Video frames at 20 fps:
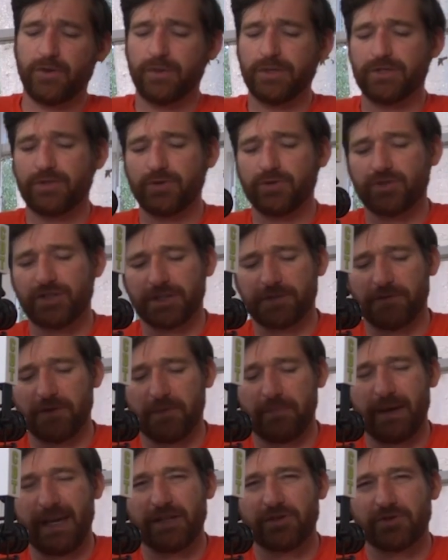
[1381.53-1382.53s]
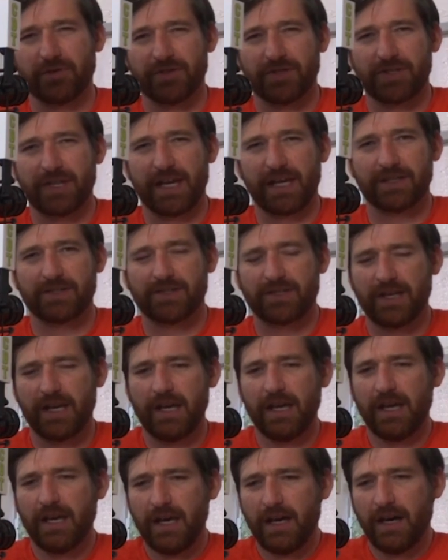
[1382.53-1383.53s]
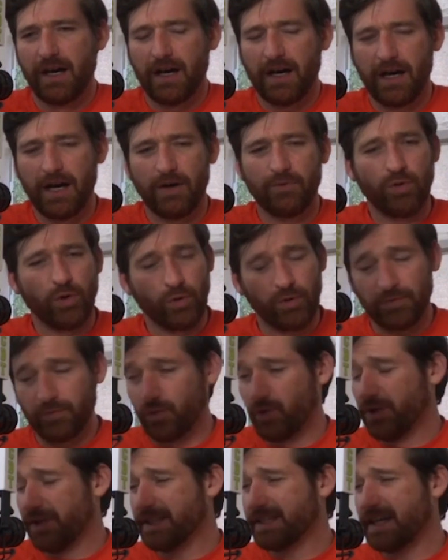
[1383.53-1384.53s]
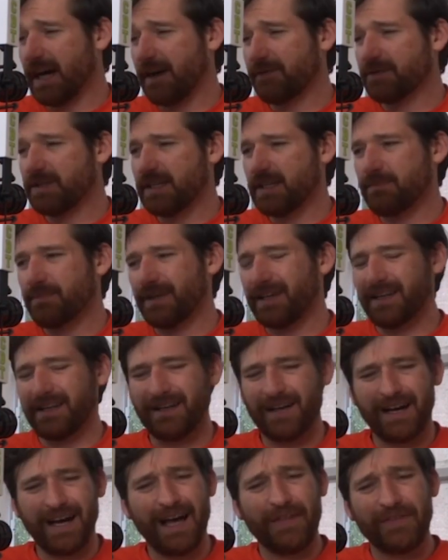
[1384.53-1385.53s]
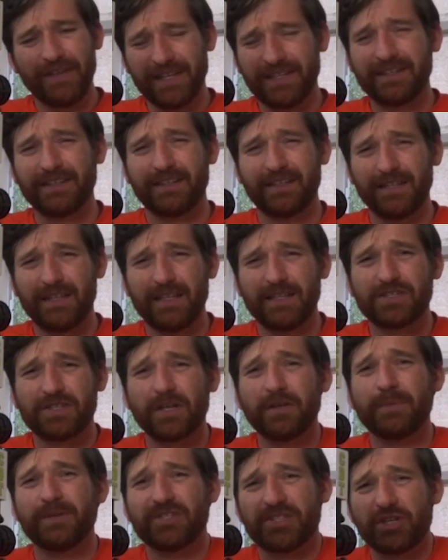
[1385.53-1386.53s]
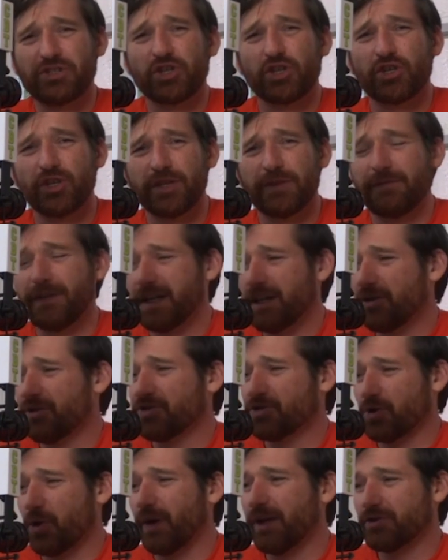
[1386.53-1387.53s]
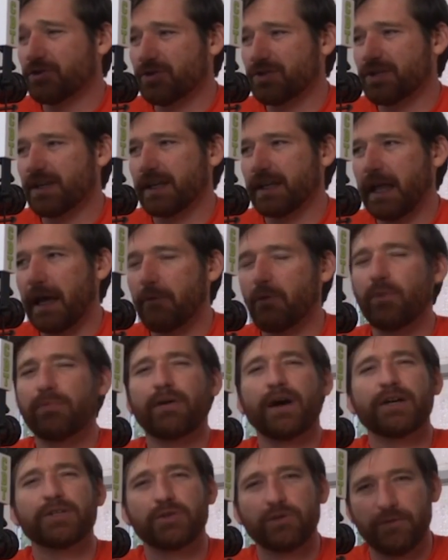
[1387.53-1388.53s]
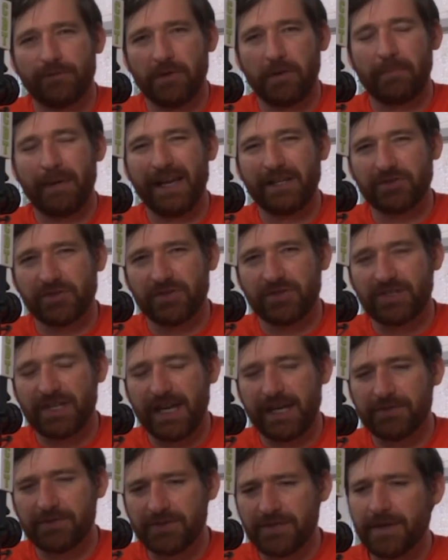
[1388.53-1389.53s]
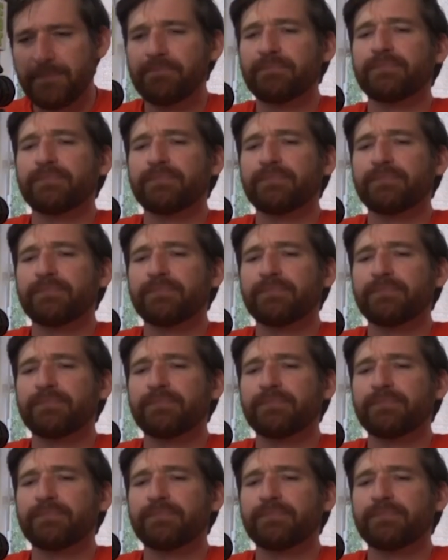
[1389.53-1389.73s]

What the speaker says: we do just for the patron saints where we'll really dive deep. And I think it's going to be such a good video and so interesting that we'll probably do it for the patron saints.